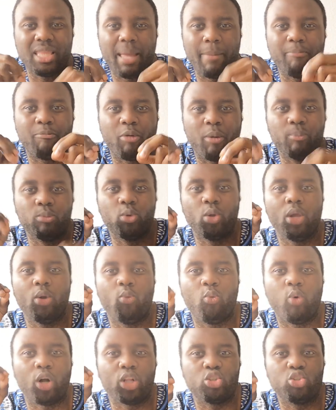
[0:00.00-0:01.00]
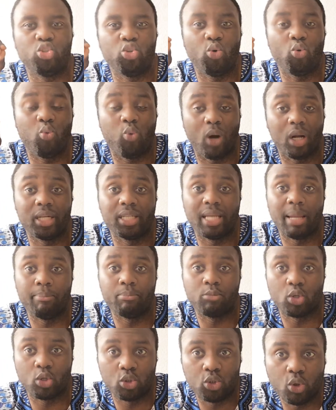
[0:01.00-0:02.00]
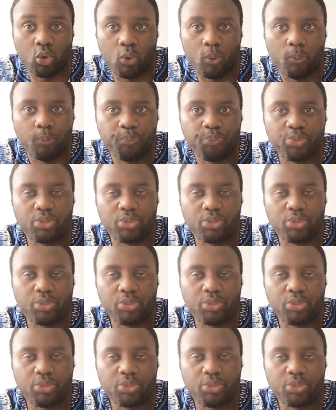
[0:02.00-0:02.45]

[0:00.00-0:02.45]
them from doing what you want them to do?